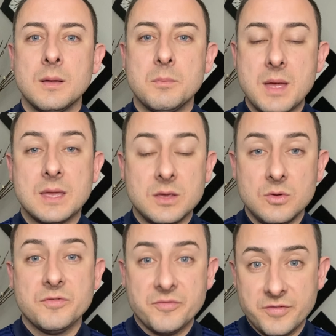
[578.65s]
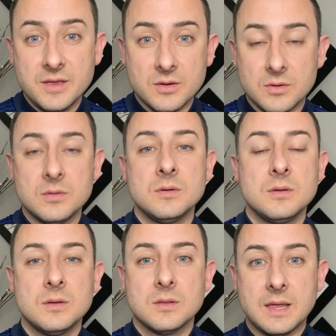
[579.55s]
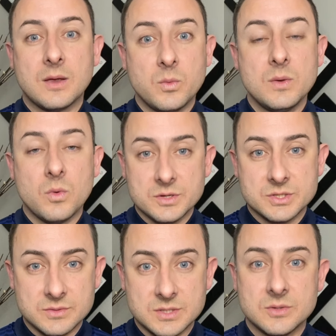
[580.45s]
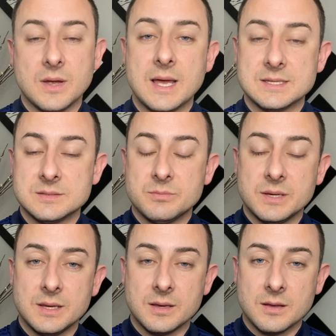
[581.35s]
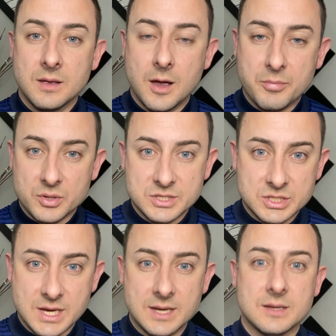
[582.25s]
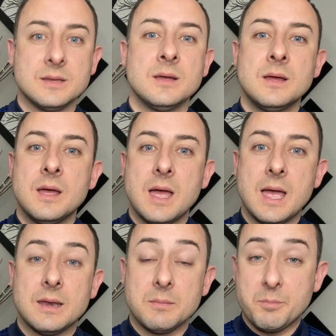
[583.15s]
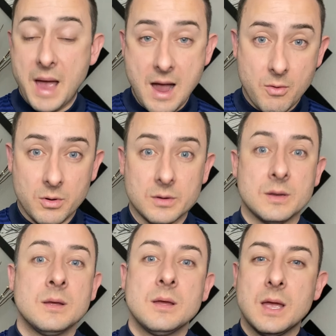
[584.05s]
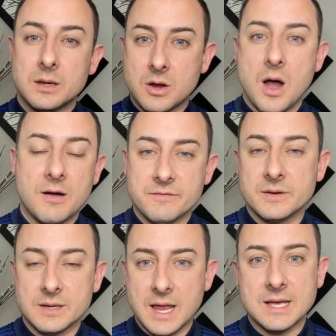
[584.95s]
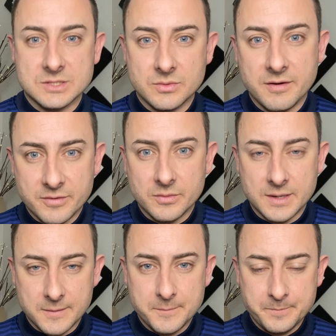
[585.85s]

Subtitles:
make you feel like we want you to, as being appreciated and empowered and confident as a referee.